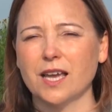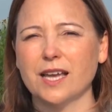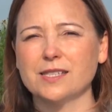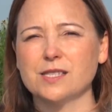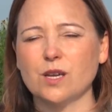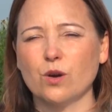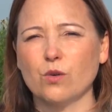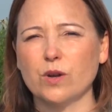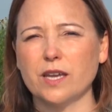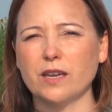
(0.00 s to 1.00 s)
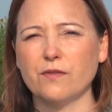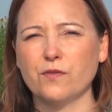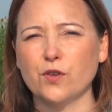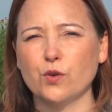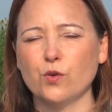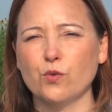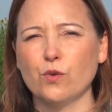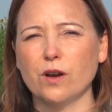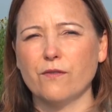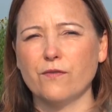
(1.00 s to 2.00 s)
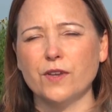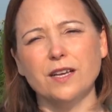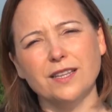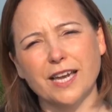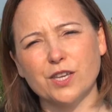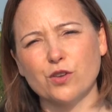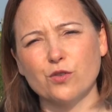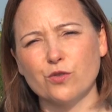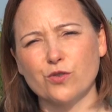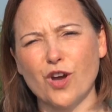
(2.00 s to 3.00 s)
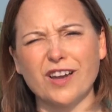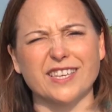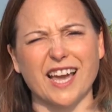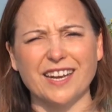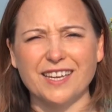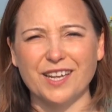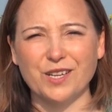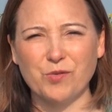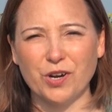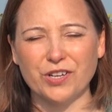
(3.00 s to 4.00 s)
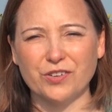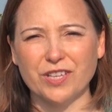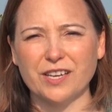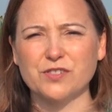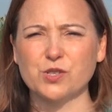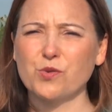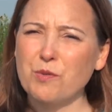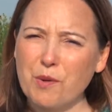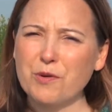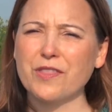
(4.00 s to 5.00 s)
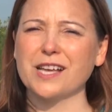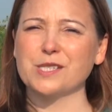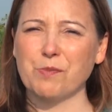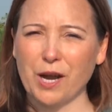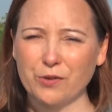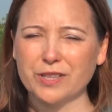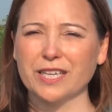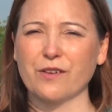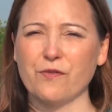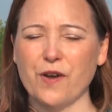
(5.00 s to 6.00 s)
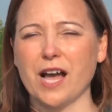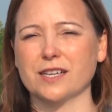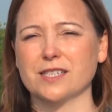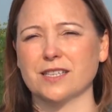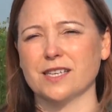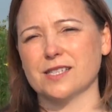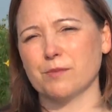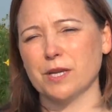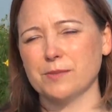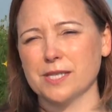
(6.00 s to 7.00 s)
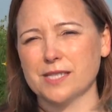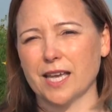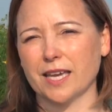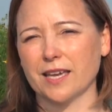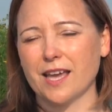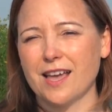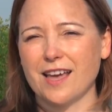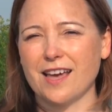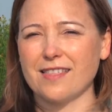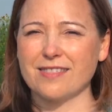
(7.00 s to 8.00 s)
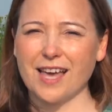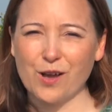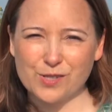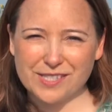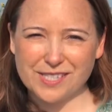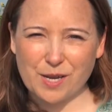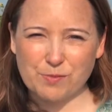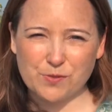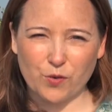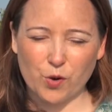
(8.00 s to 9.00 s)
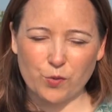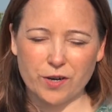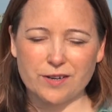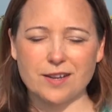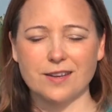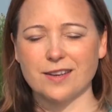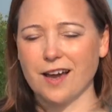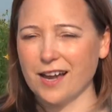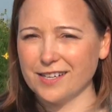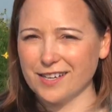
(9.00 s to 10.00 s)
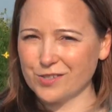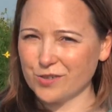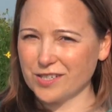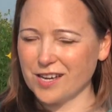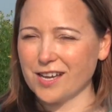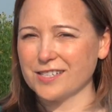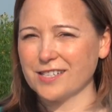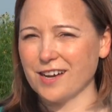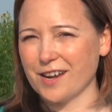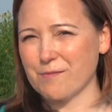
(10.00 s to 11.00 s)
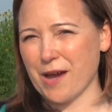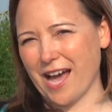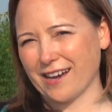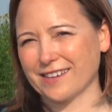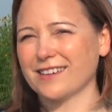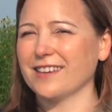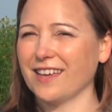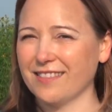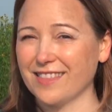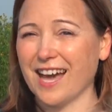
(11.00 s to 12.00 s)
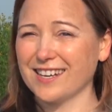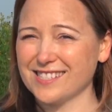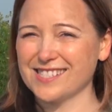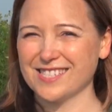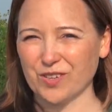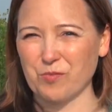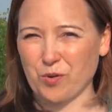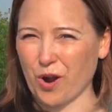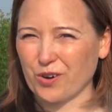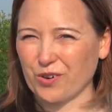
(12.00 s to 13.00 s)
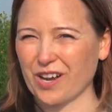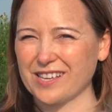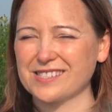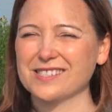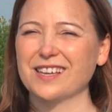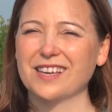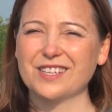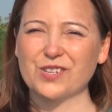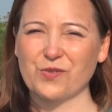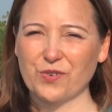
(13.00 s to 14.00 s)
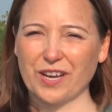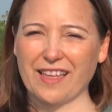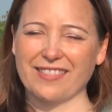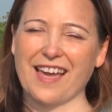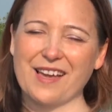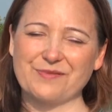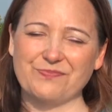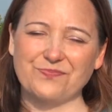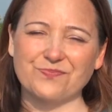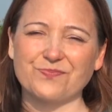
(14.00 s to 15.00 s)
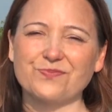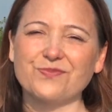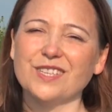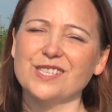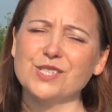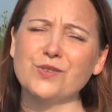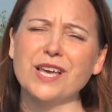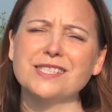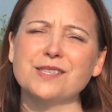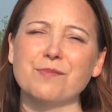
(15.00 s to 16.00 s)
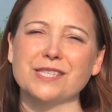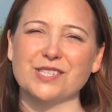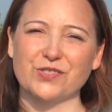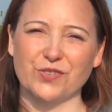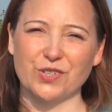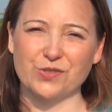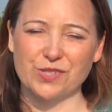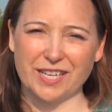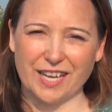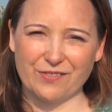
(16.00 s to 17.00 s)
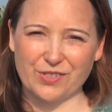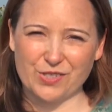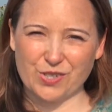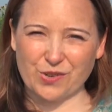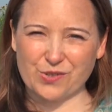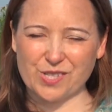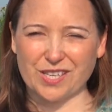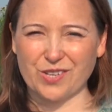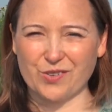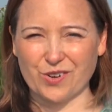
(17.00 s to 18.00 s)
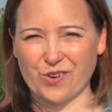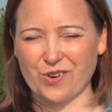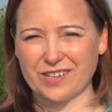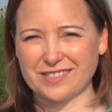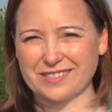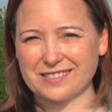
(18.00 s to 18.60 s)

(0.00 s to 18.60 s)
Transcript: And so if you feel like you're not getting anywhere in your life, just remember that spiraling effect, and that sometimes it's like 1,000 steps forward, 999 back, and that is still progress. Don't forget that. So that's the message for you today if you chose unicorn.